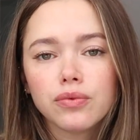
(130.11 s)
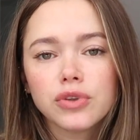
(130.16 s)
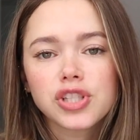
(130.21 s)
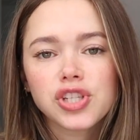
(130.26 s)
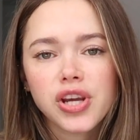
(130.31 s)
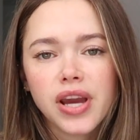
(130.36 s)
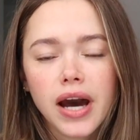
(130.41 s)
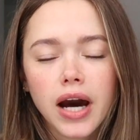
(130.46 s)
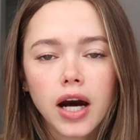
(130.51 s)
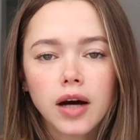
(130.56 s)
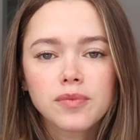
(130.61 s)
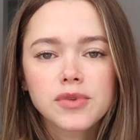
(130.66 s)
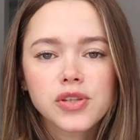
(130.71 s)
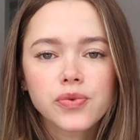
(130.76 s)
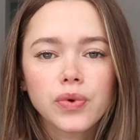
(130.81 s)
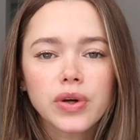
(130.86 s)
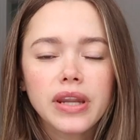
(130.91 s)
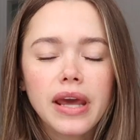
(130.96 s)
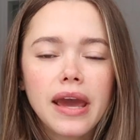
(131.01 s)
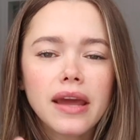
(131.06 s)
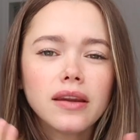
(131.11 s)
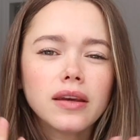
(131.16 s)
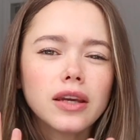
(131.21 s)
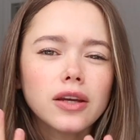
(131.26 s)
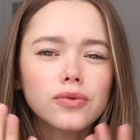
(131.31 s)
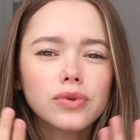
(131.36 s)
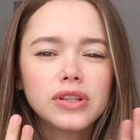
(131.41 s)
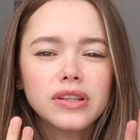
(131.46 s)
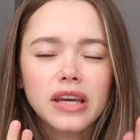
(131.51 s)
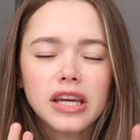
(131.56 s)
which helps with
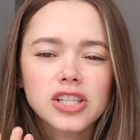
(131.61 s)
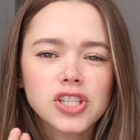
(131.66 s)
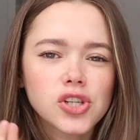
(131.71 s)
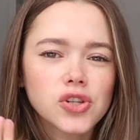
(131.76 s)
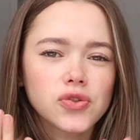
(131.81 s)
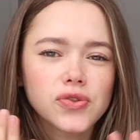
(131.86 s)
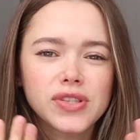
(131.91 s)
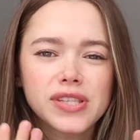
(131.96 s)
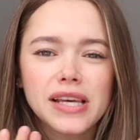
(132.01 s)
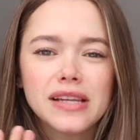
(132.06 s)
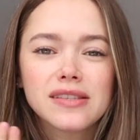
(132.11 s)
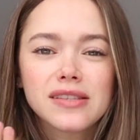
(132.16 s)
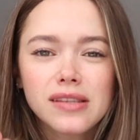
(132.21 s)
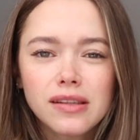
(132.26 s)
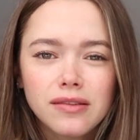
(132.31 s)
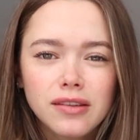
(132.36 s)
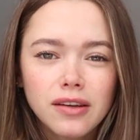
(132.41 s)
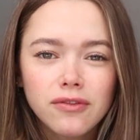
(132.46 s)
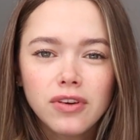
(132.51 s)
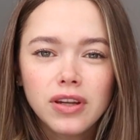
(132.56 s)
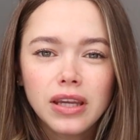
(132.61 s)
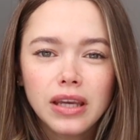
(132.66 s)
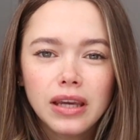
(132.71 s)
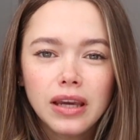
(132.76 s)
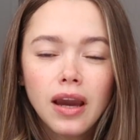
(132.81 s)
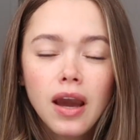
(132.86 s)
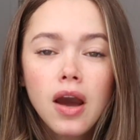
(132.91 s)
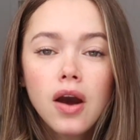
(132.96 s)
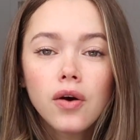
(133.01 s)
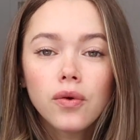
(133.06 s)
any irritation or
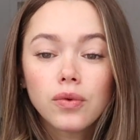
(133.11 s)
sensitivity,